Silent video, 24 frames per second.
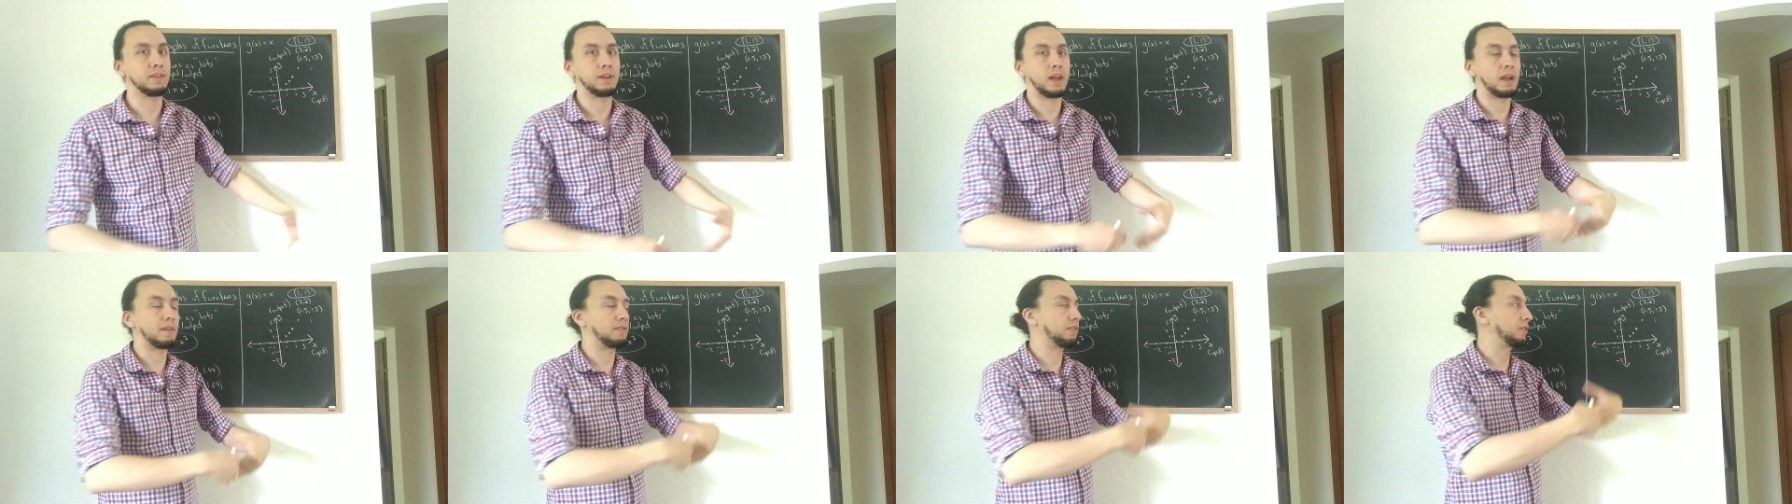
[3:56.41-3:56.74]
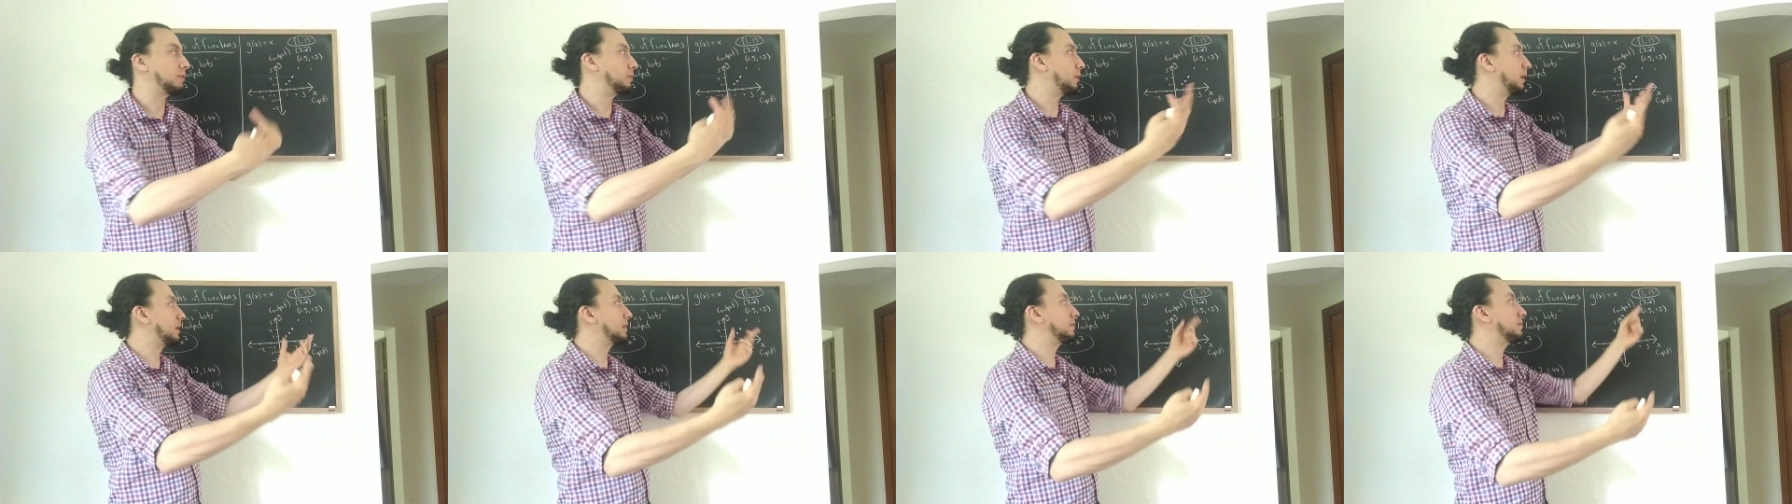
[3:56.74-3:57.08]

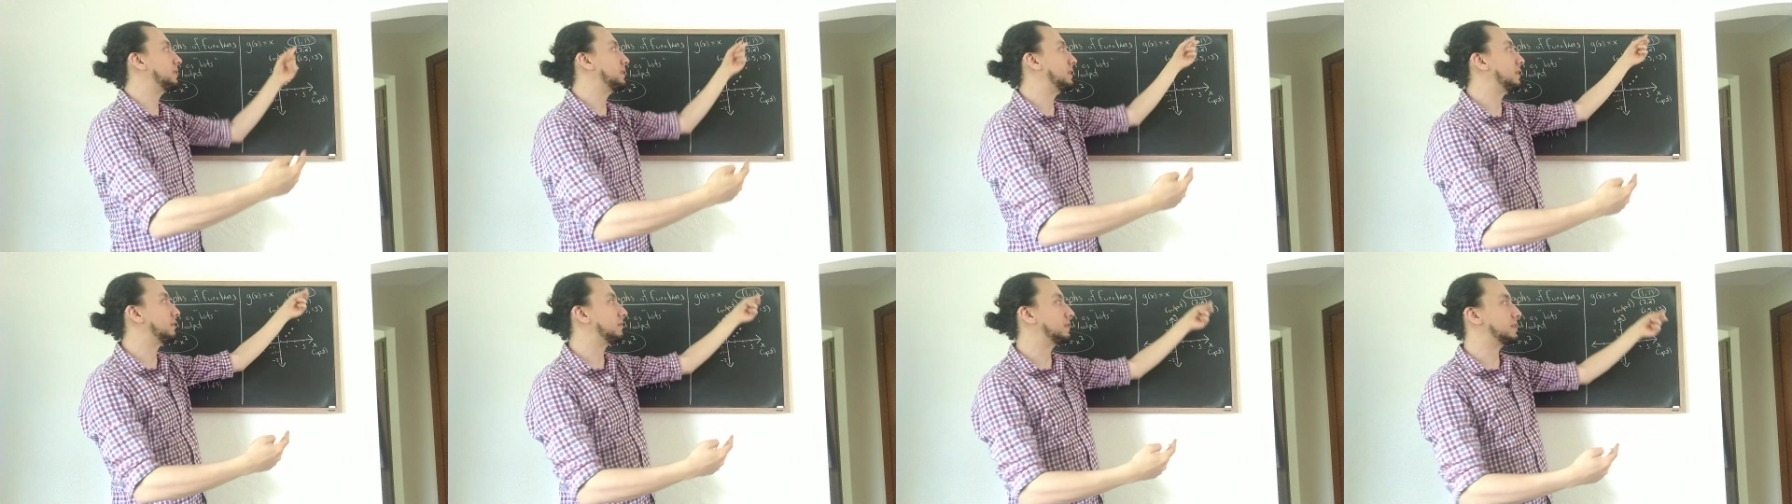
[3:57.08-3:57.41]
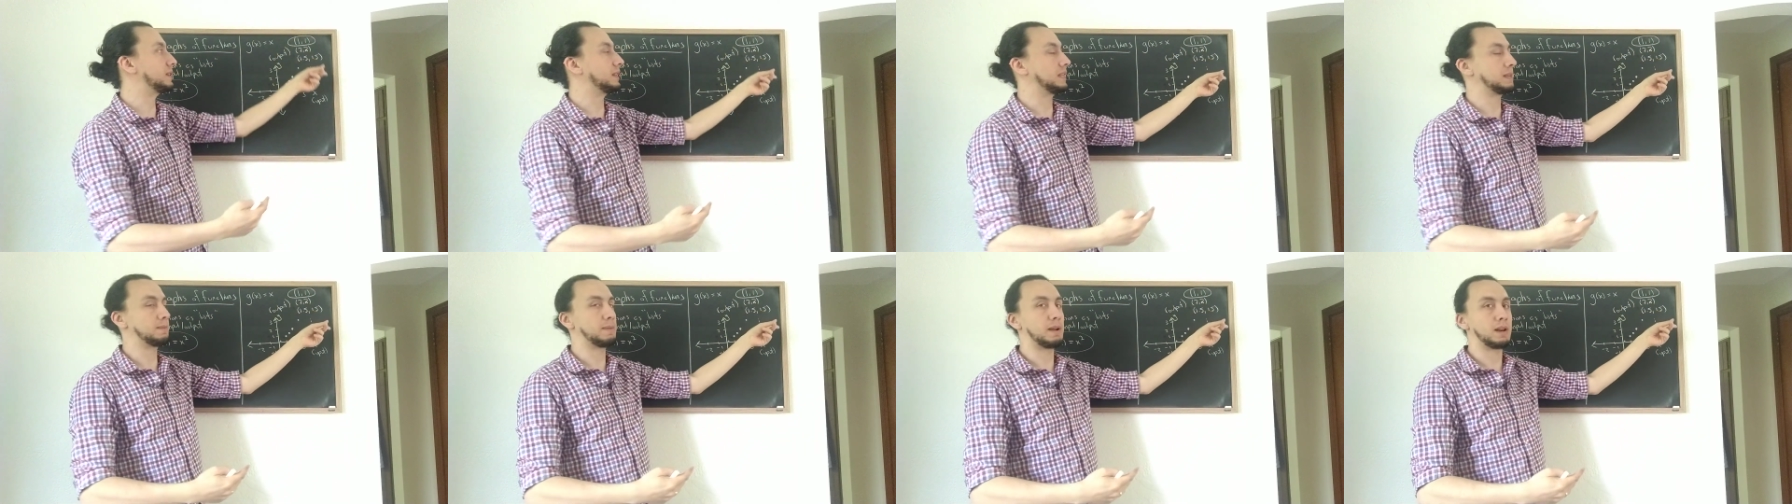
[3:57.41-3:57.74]
every one of the
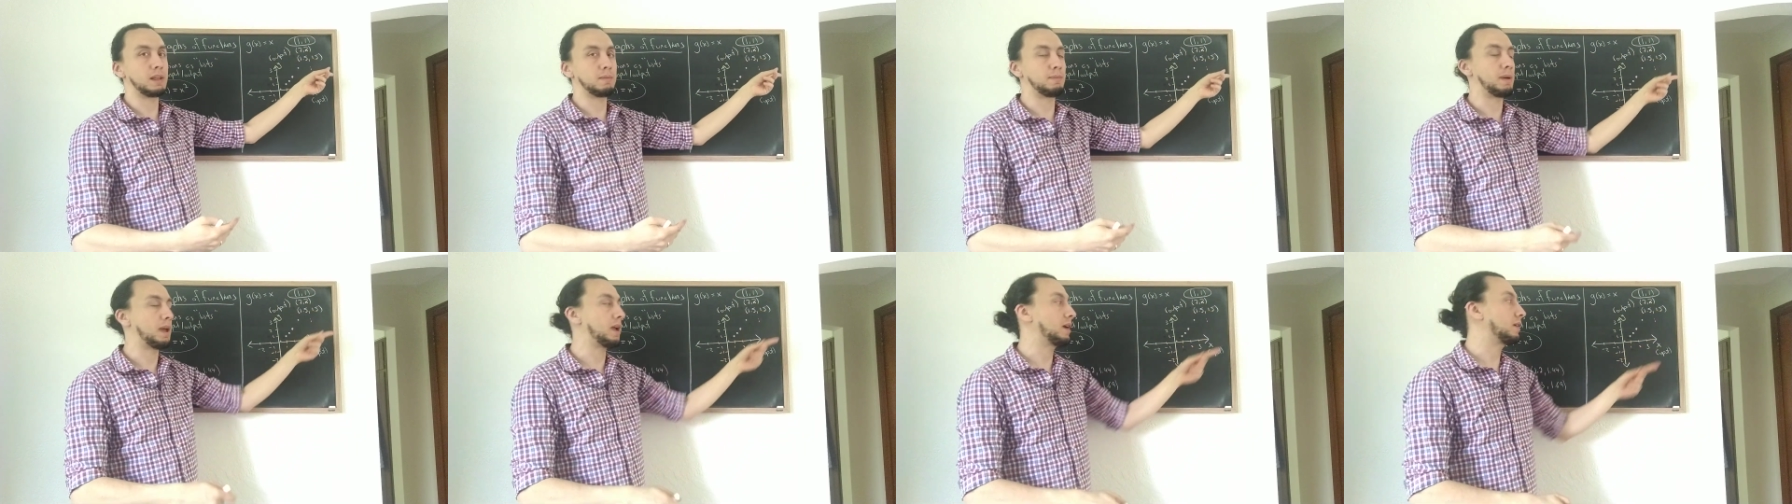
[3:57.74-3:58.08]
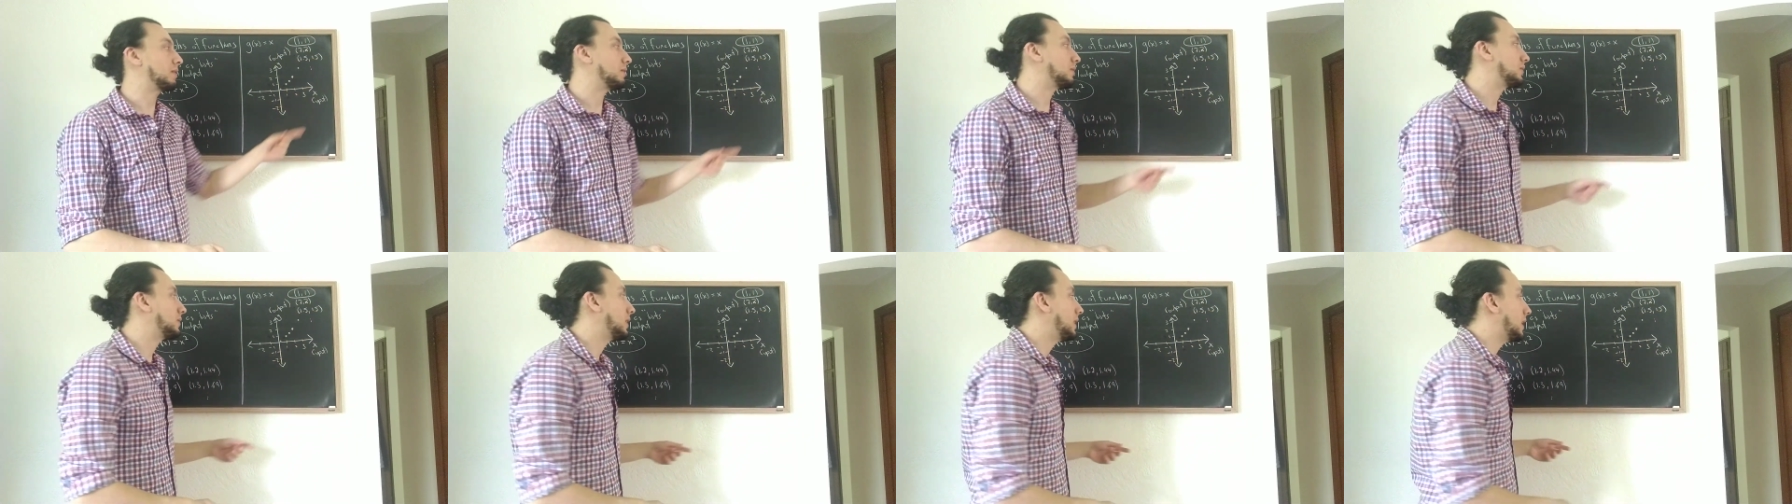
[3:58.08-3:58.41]
infinitely many
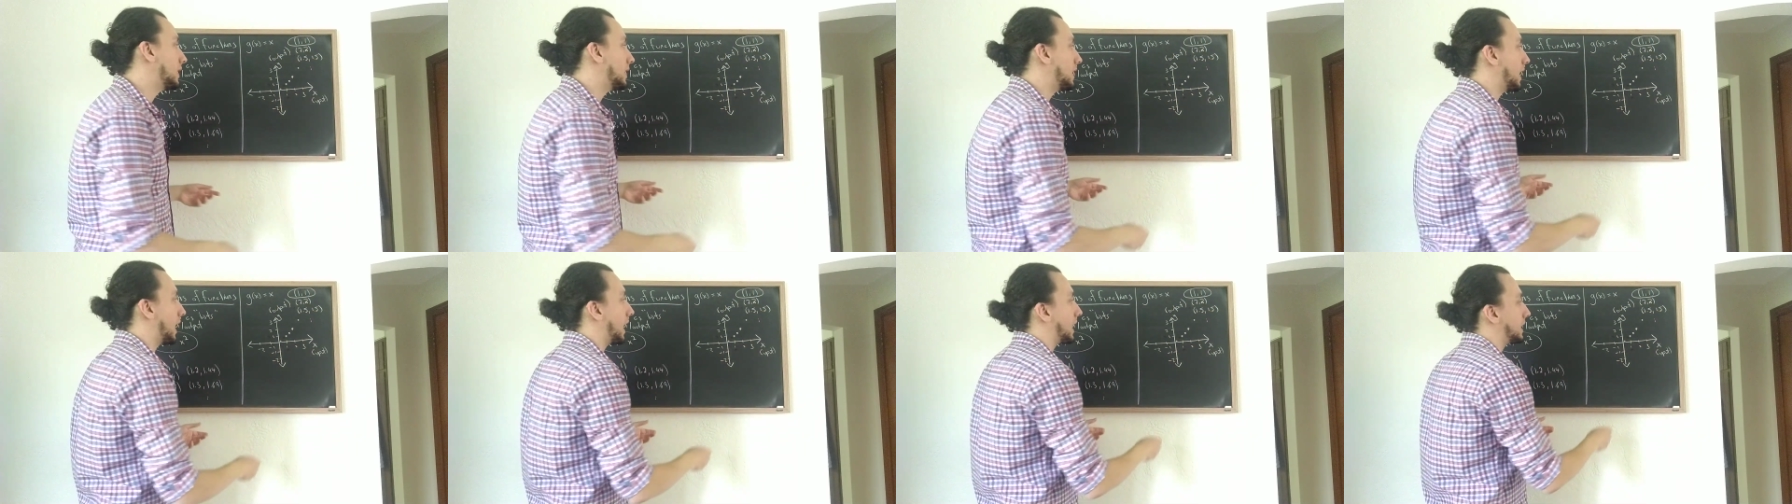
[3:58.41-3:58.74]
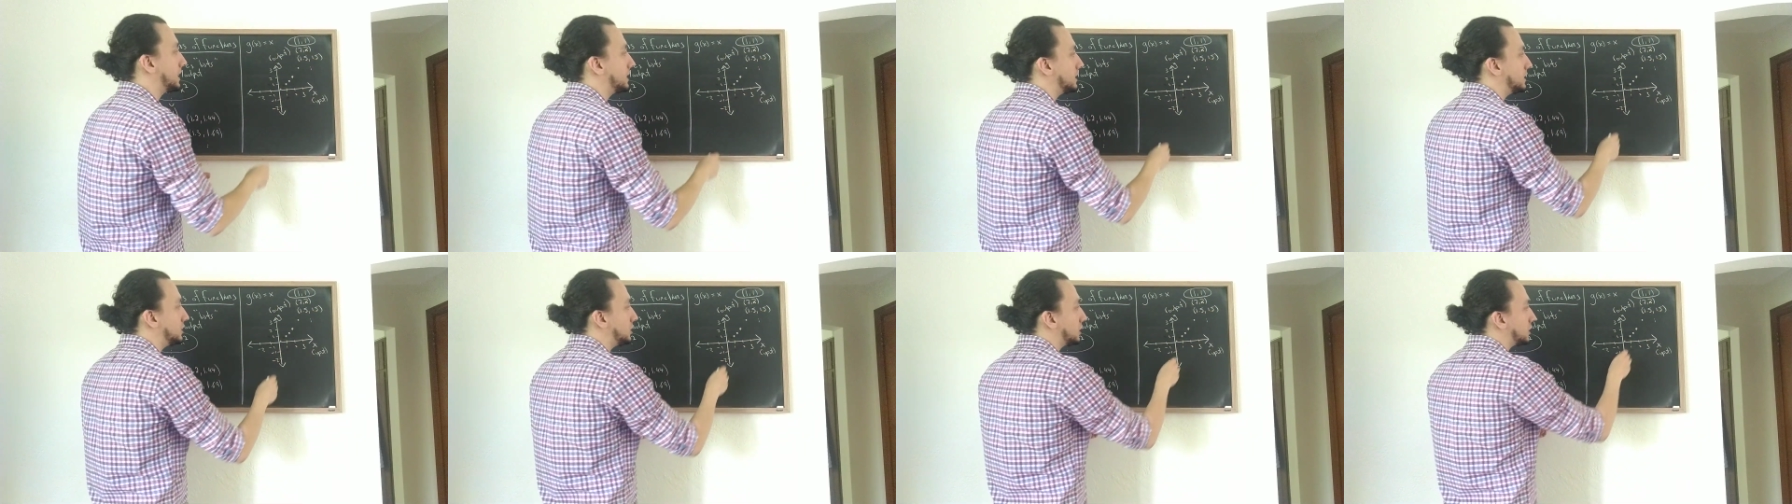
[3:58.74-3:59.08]
pairs, I
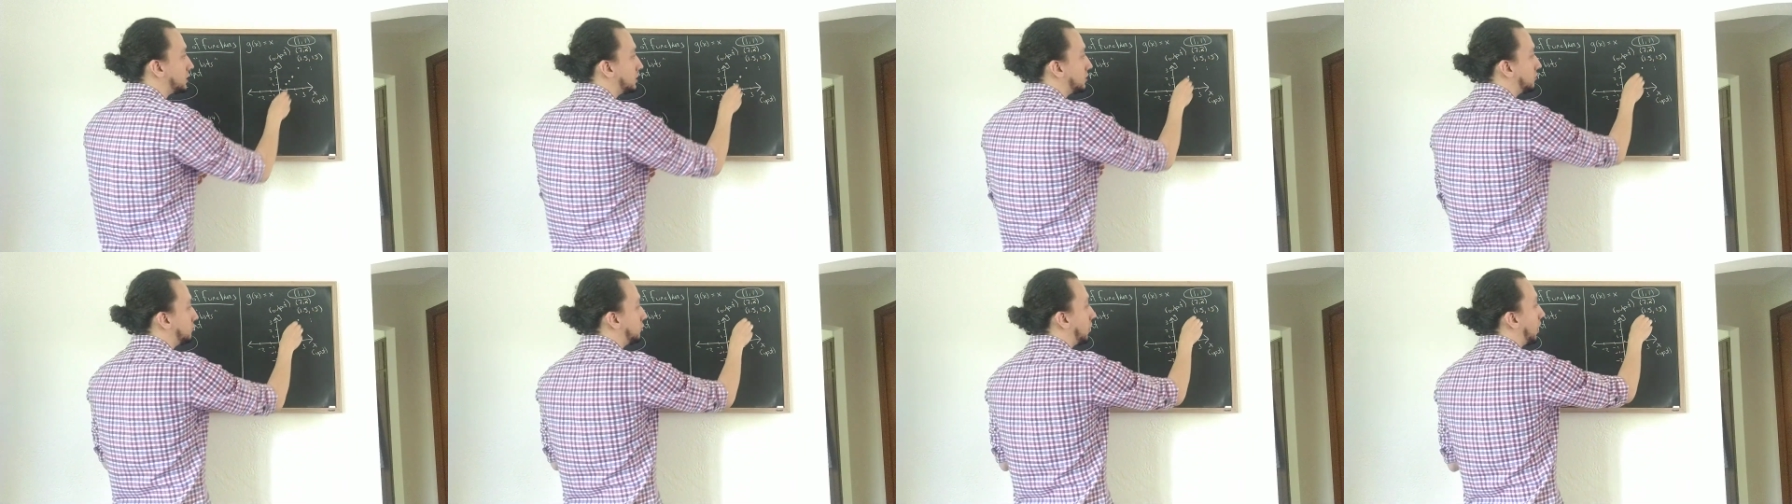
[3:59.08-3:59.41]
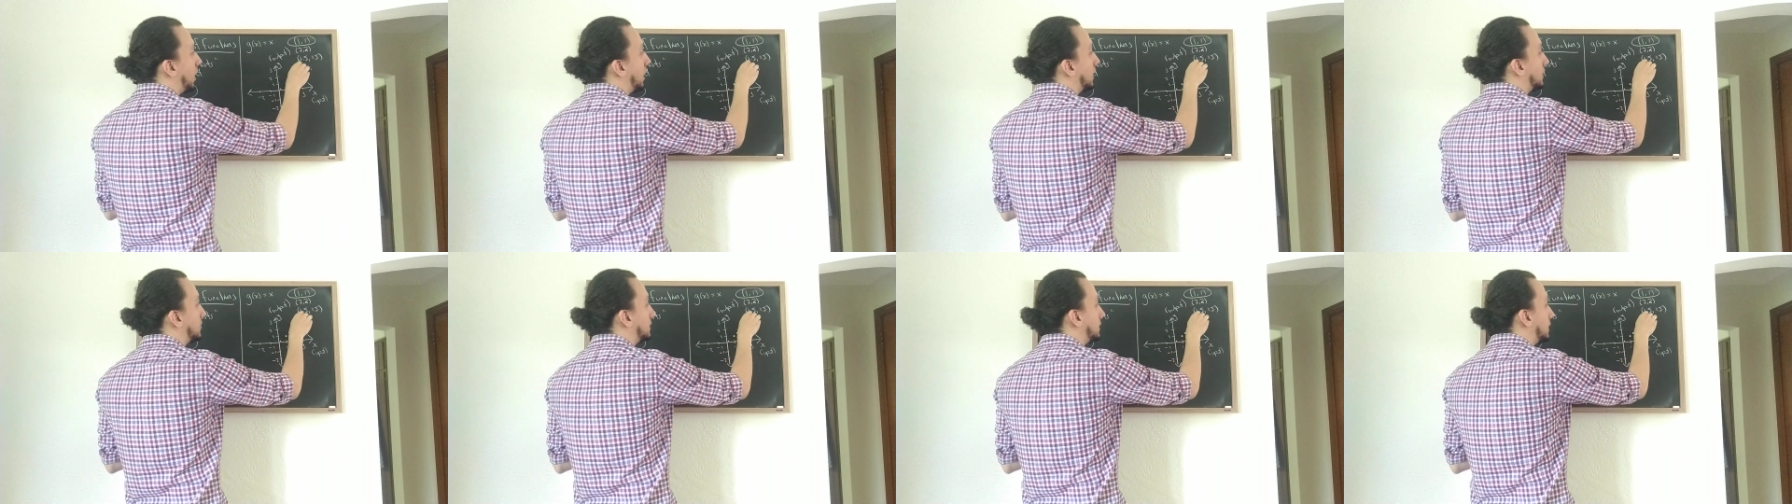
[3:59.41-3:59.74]
can just
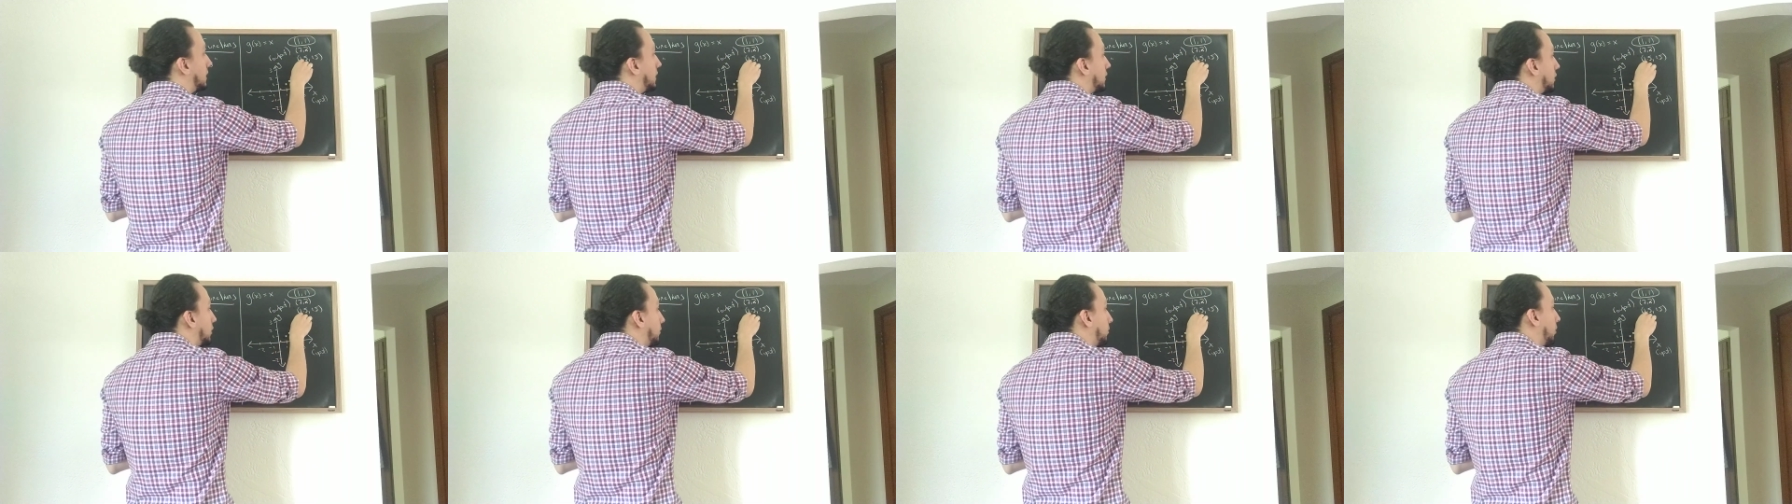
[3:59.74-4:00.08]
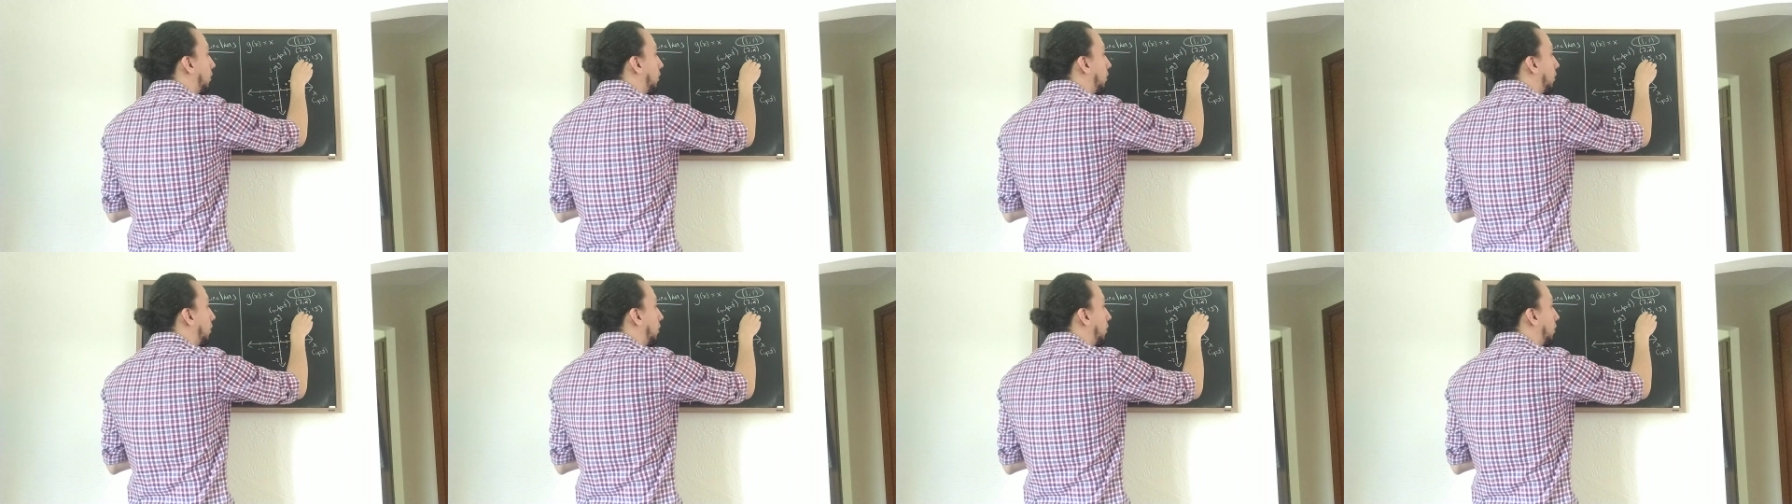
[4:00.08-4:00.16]
draw a single